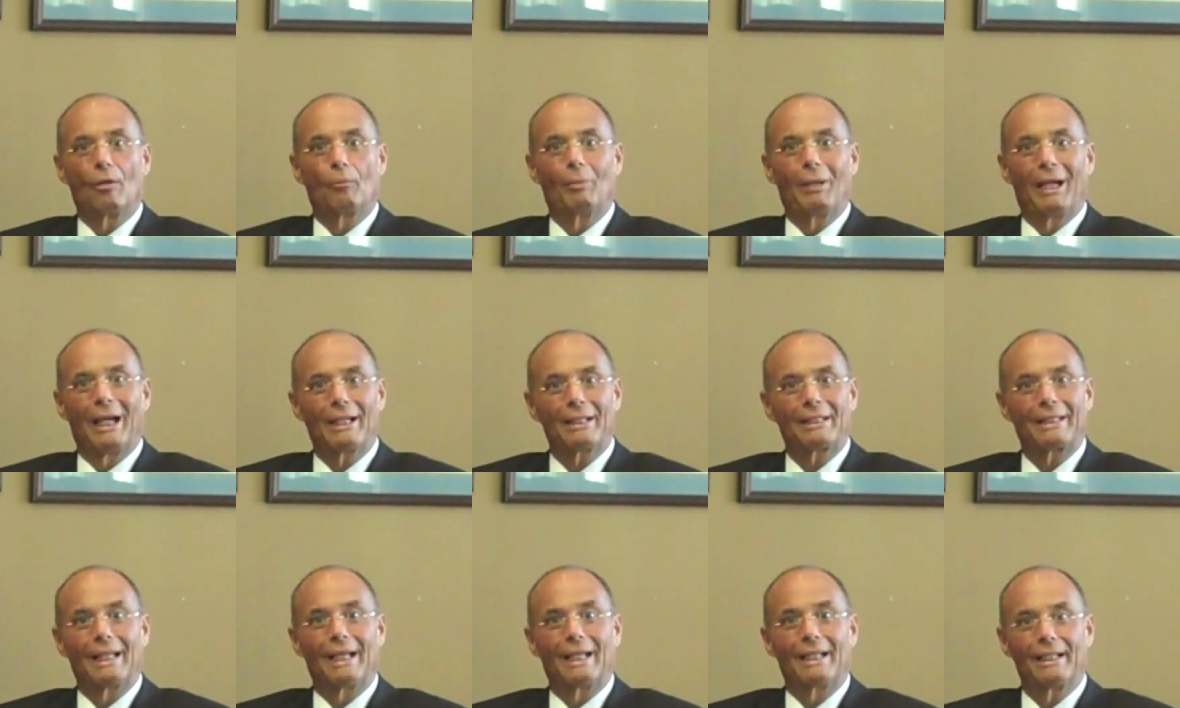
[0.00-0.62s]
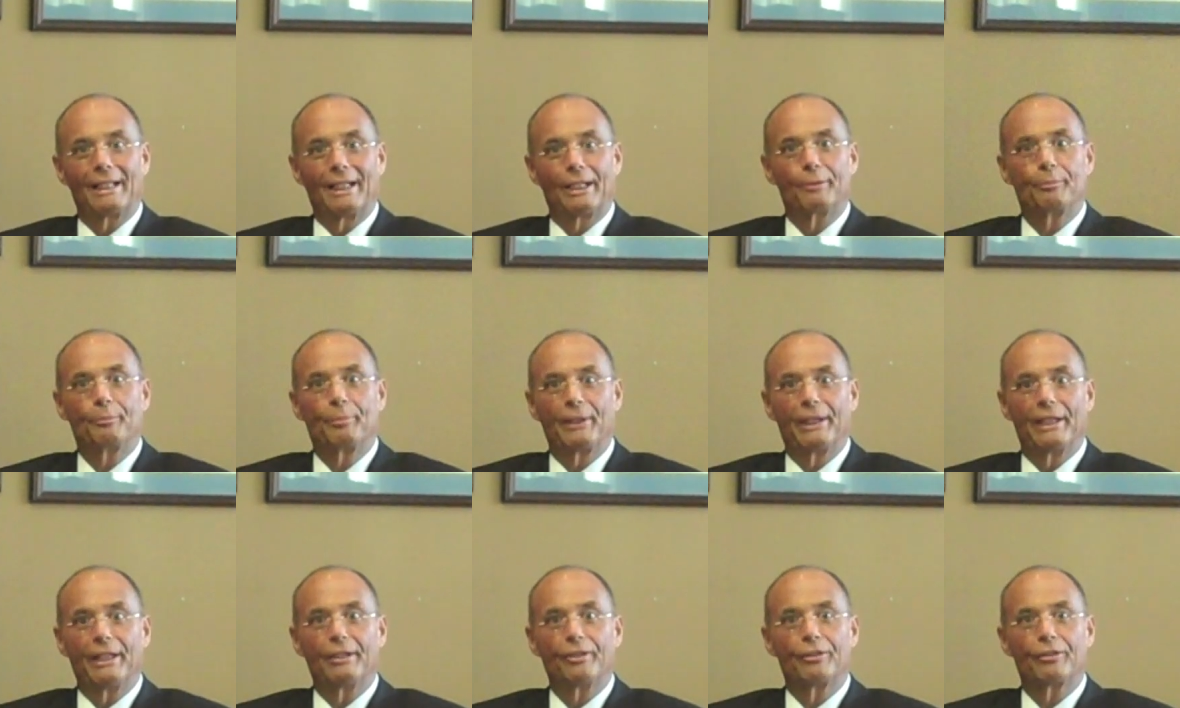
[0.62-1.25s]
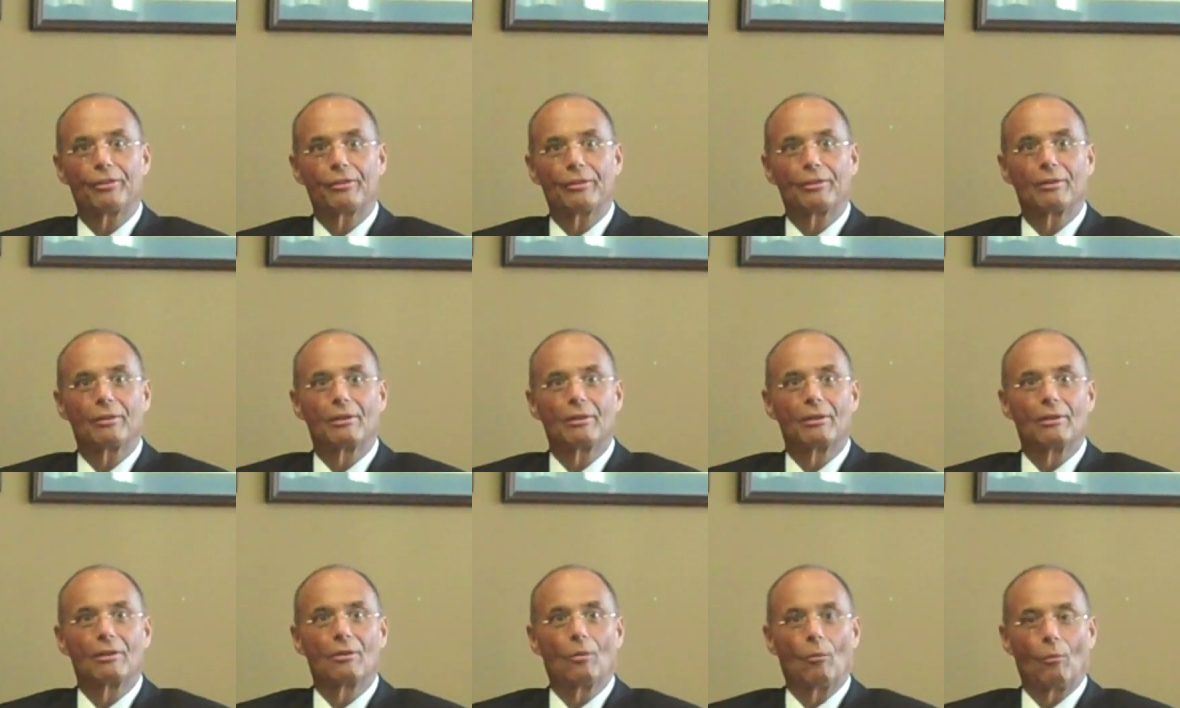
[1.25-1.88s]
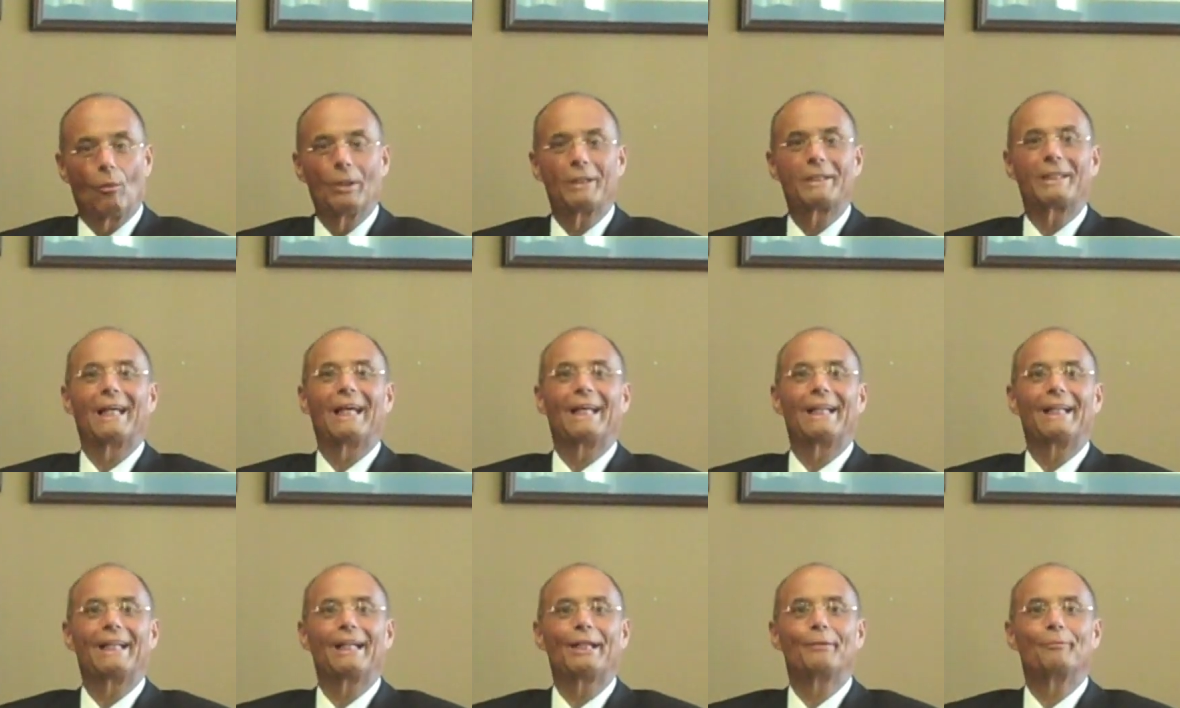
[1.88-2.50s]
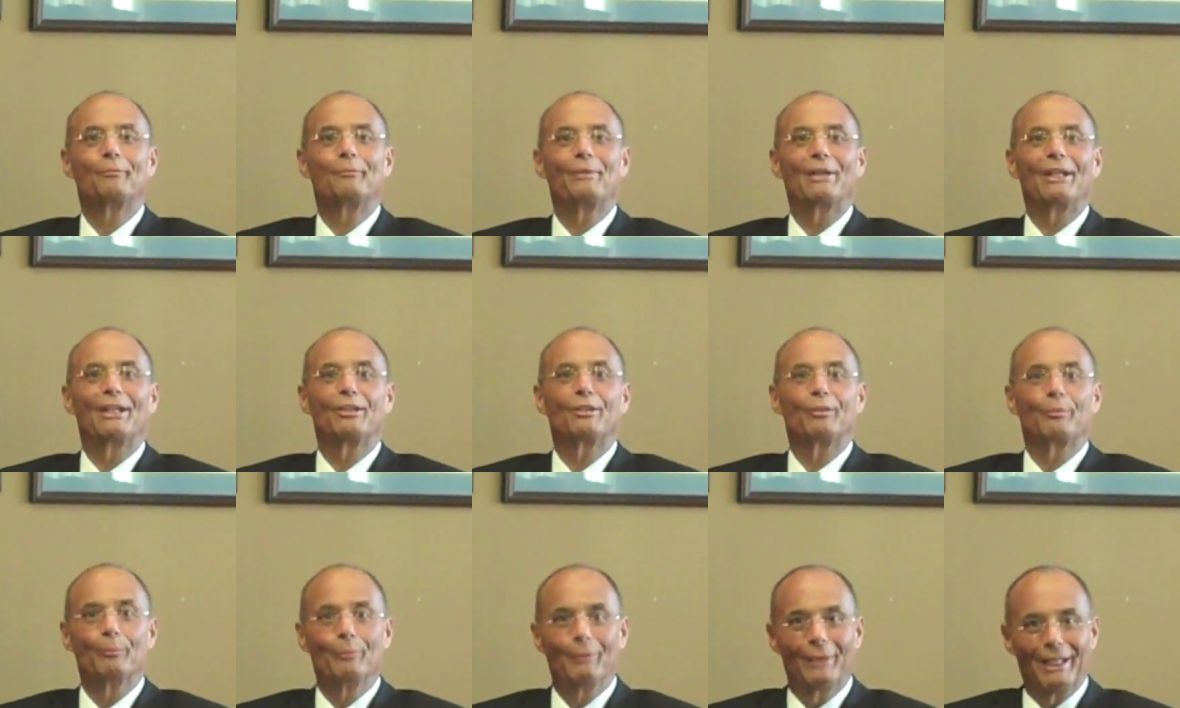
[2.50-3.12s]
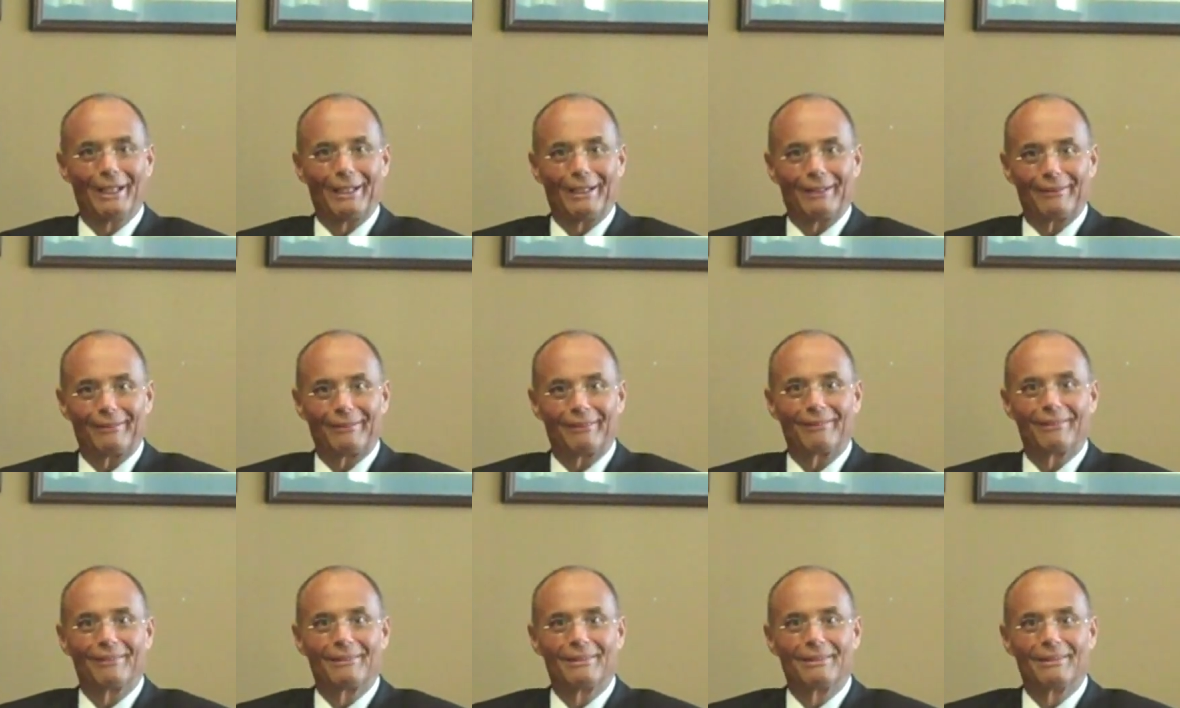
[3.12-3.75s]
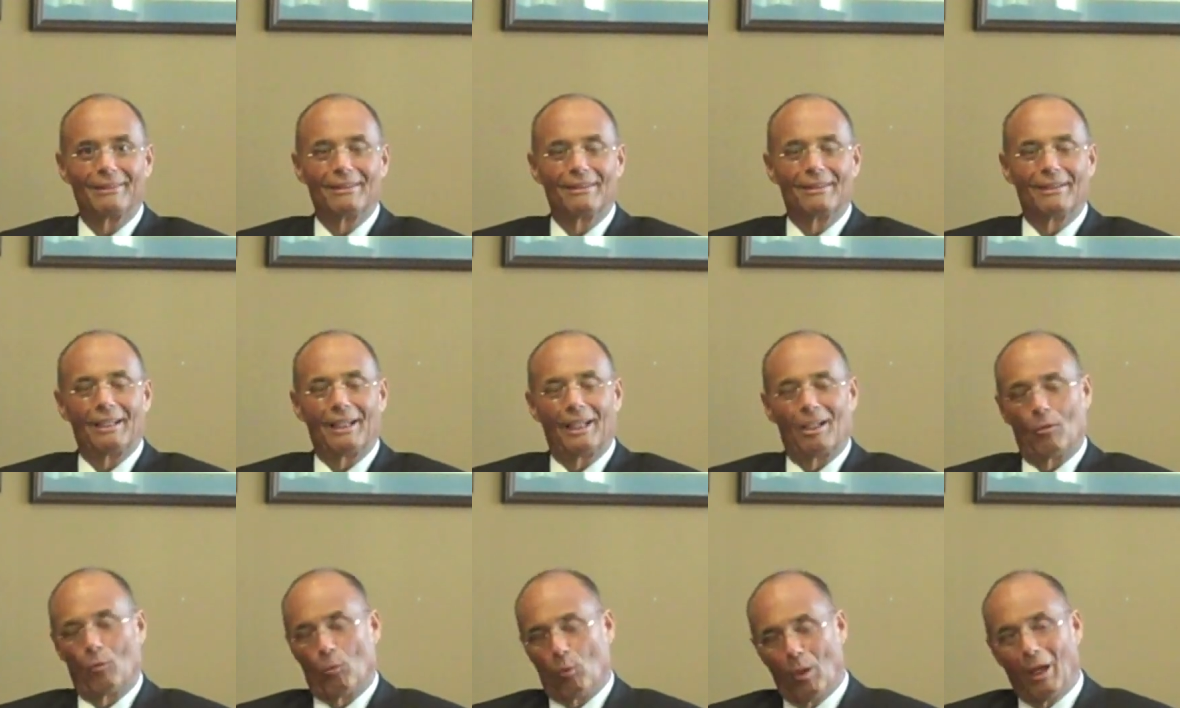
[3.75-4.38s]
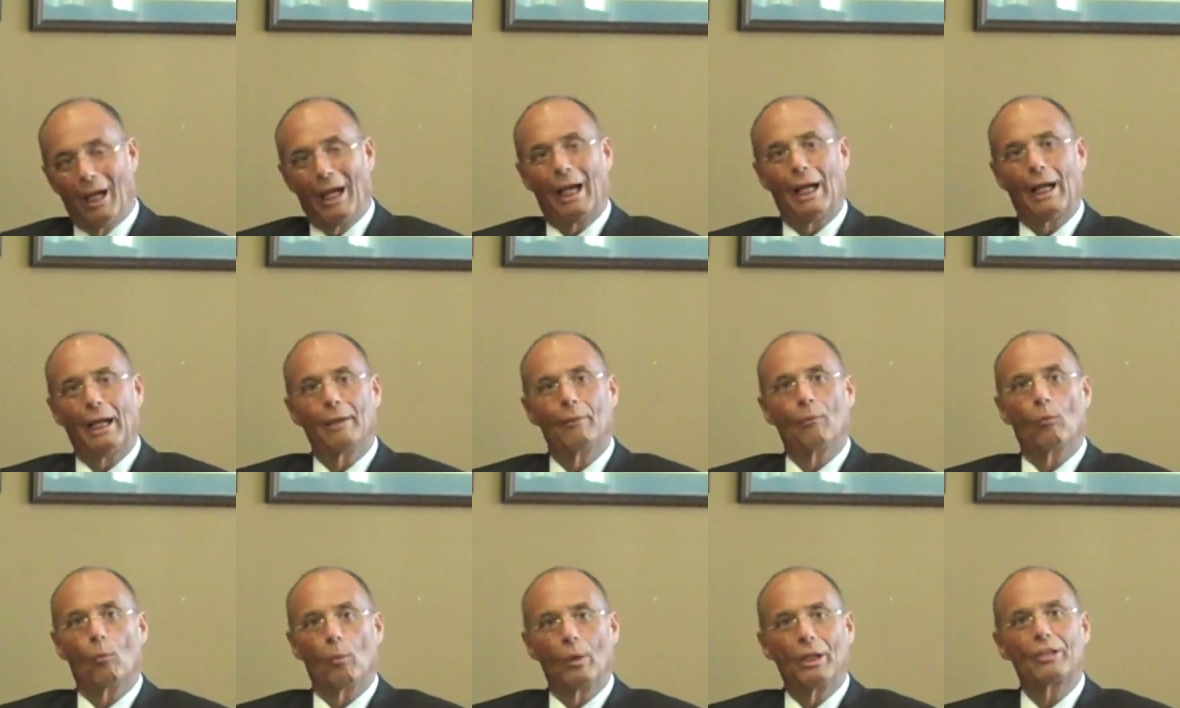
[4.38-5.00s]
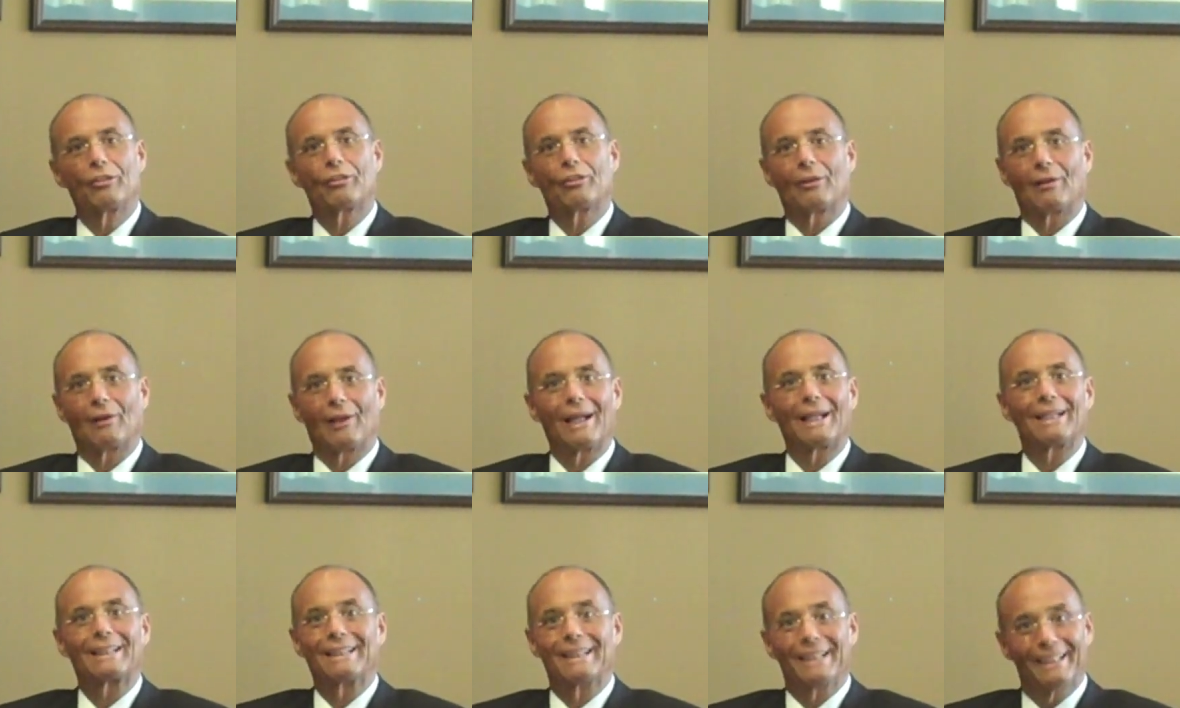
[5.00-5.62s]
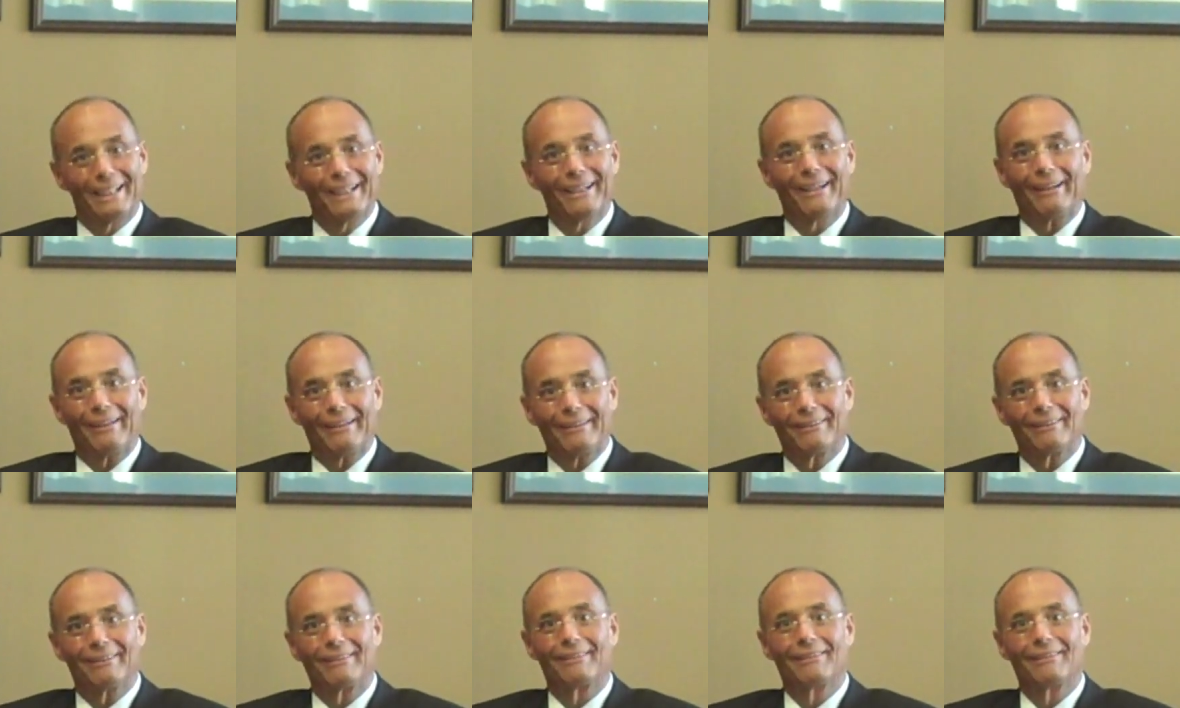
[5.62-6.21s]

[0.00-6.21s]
about that headpiece, what that headpiece meant, and why we selected it